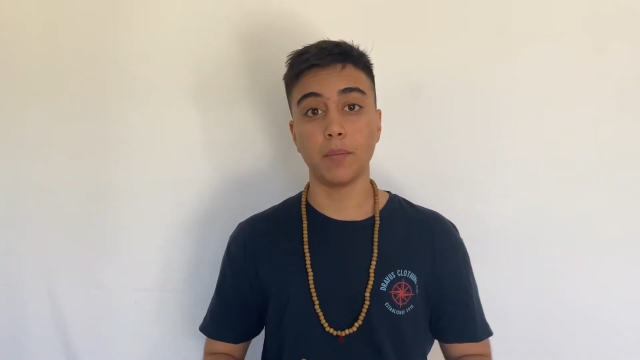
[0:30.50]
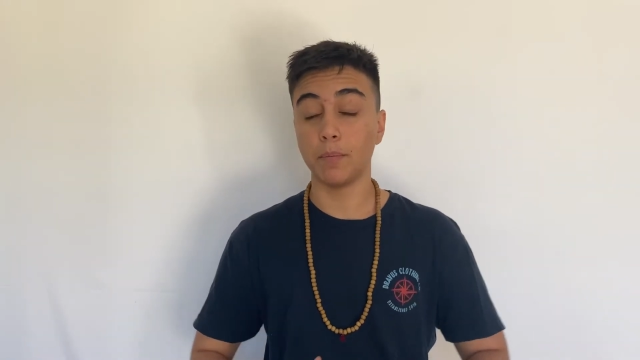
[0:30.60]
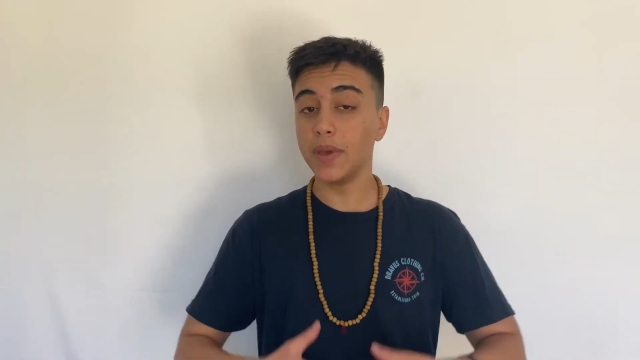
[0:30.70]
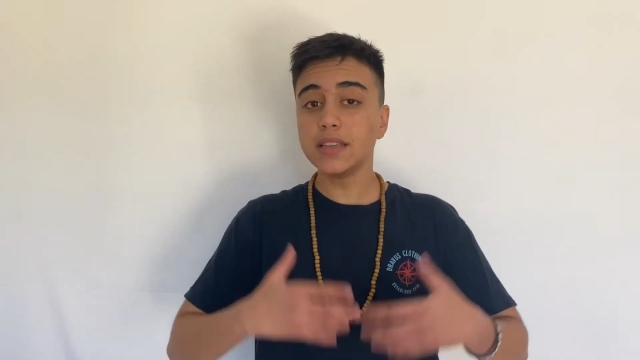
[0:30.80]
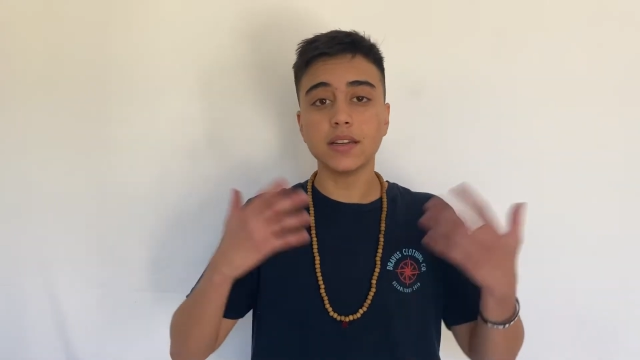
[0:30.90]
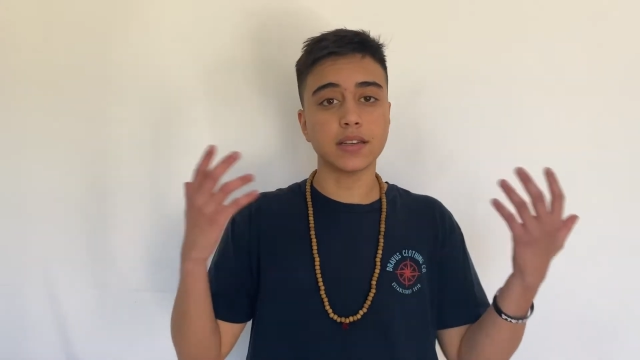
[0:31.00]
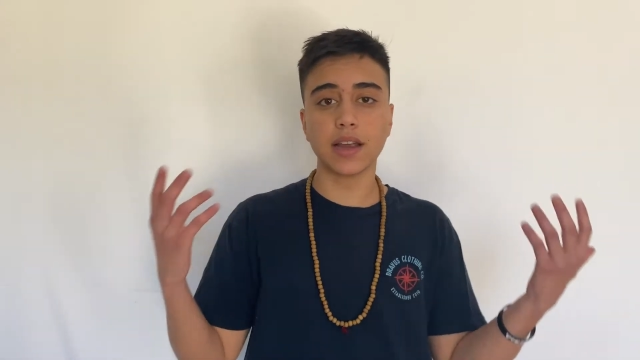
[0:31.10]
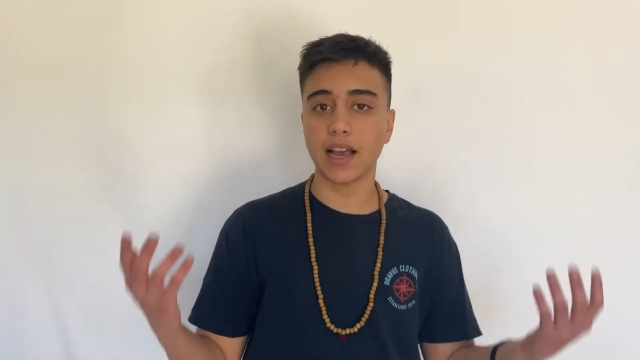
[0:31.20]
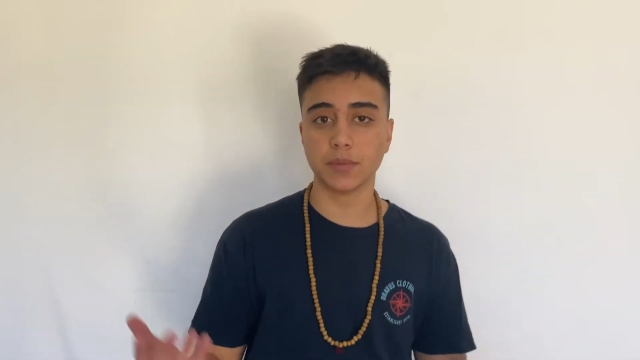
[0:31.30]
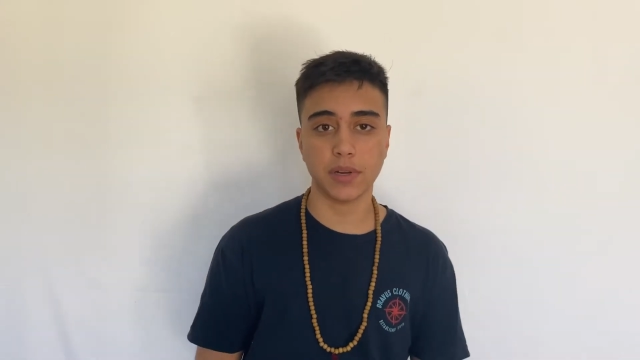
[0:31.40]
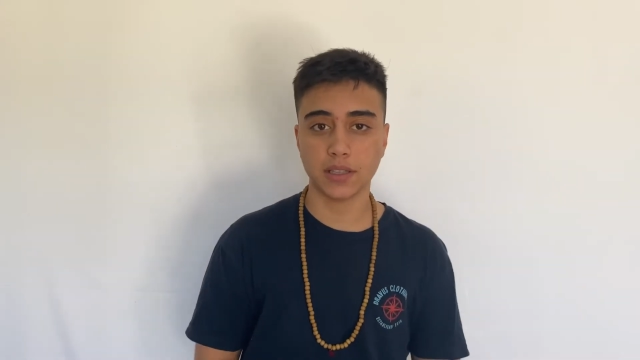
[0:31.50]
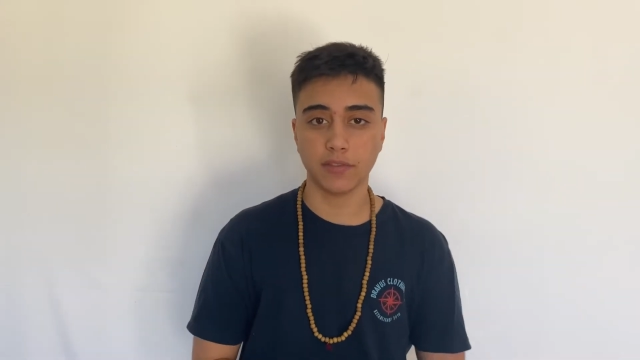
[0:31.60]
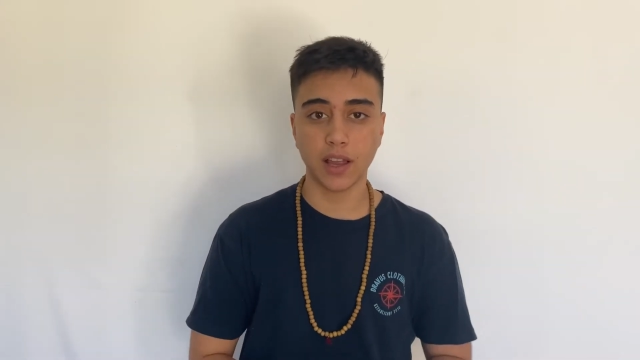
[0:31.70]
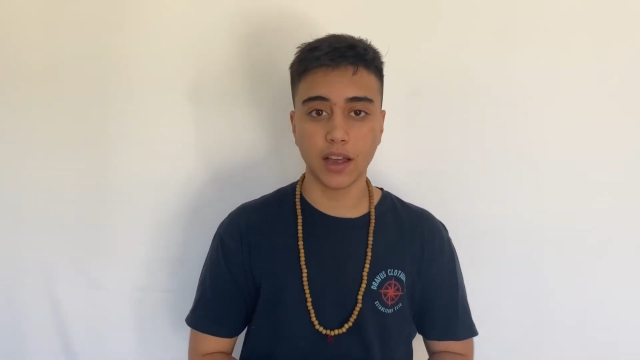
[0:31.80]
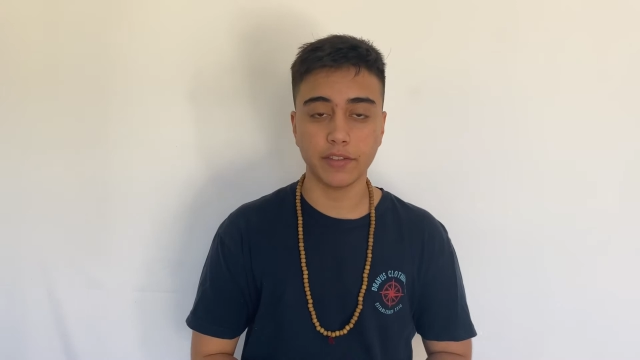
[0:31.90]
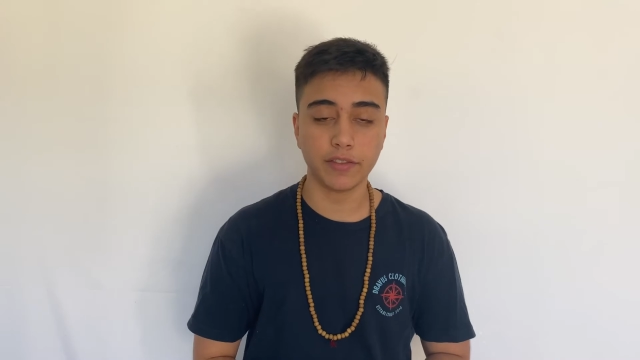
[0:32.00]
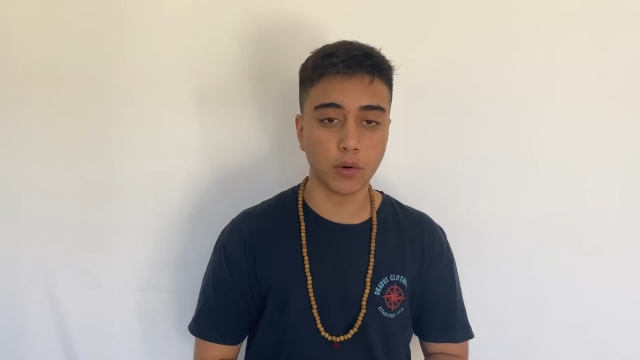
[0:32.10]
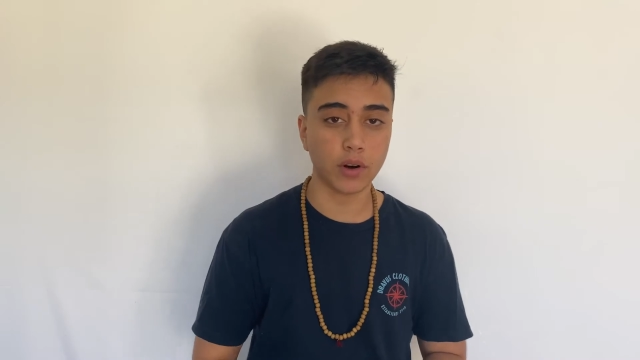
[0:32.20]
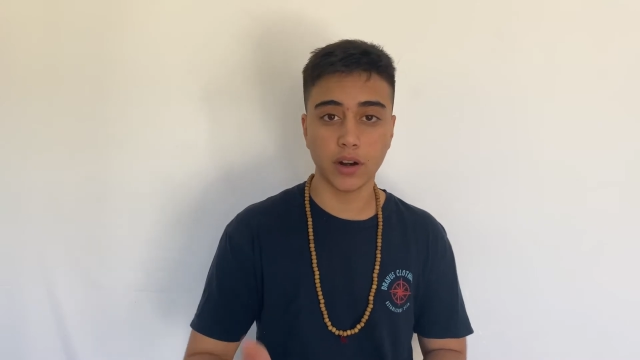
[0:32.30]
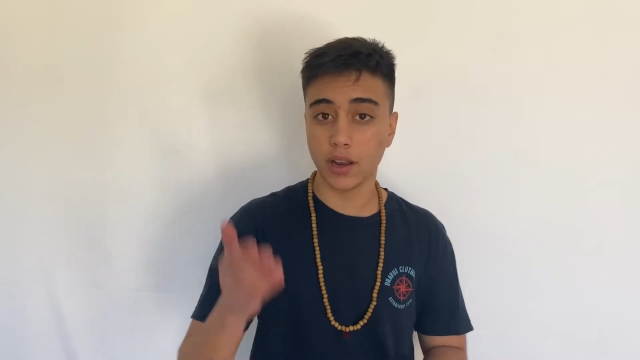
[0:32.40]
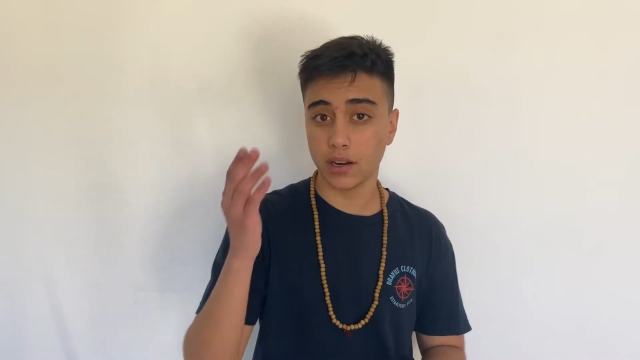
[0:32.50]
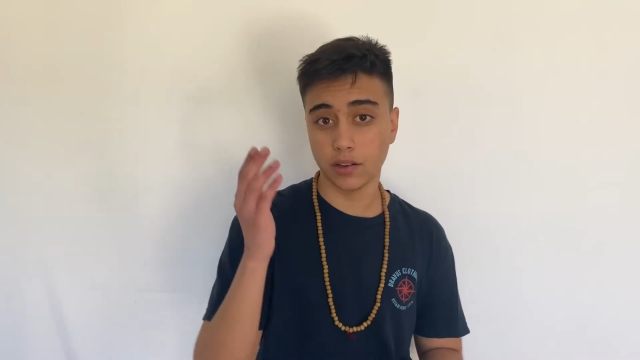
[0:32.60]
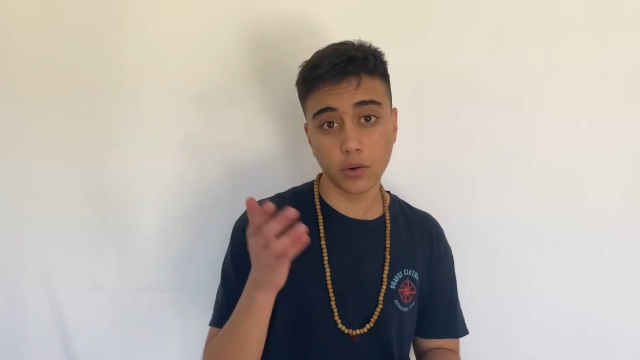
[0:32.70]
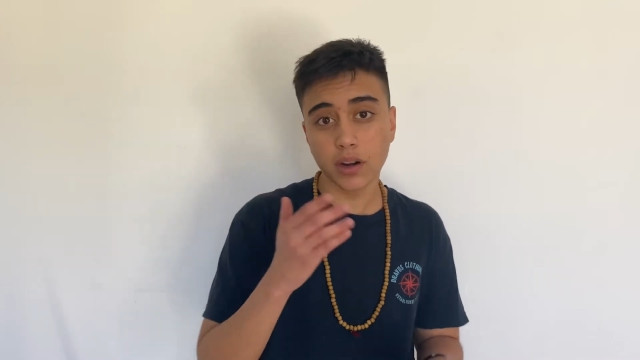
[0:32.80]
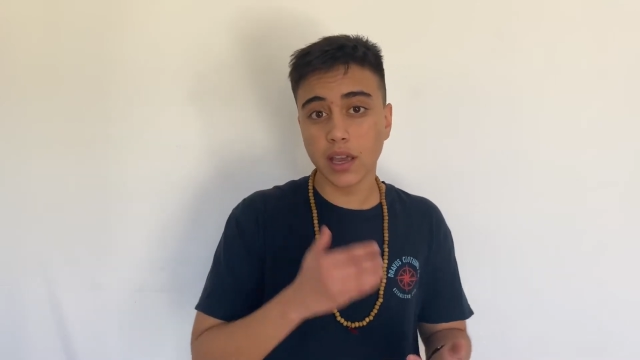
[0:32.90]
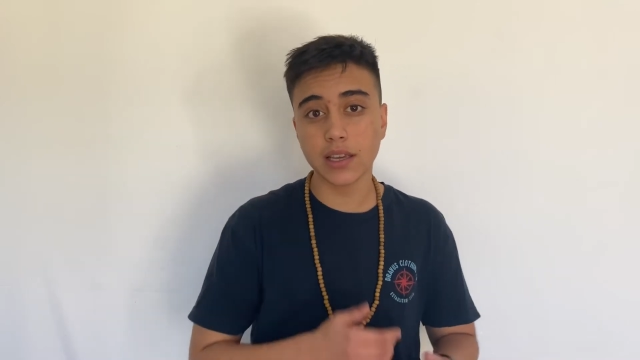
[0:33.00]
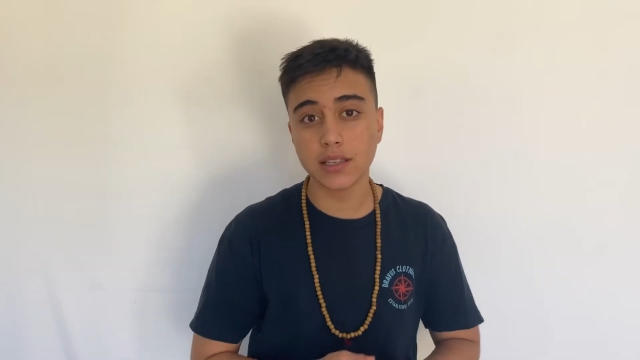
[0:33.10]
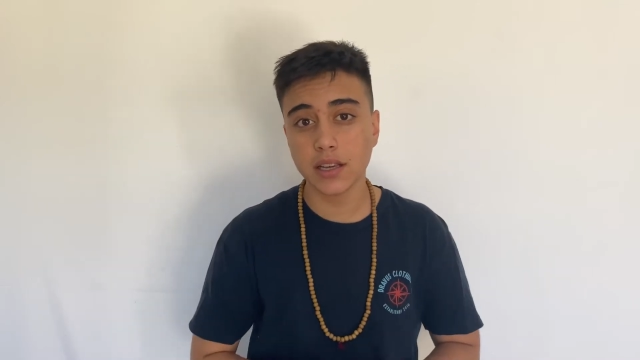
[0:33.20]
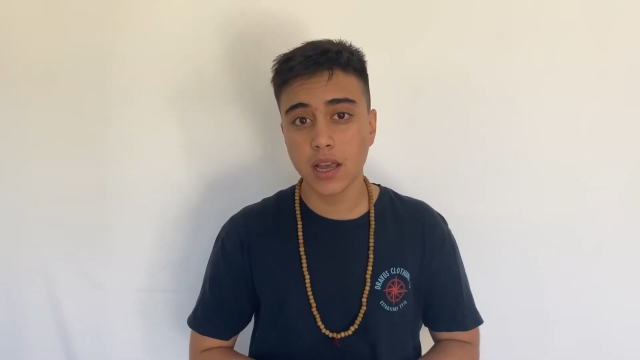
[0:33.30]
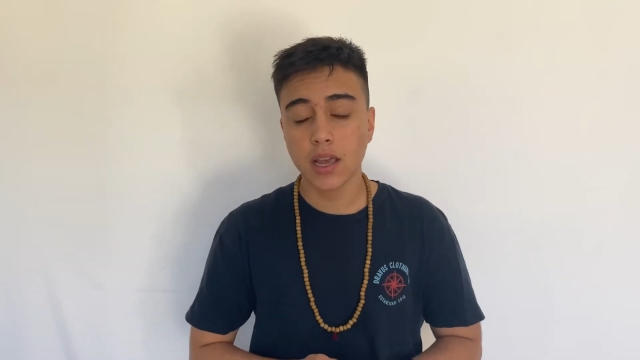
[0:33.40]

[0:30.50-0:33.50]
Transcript: business aspects of life, or in your case,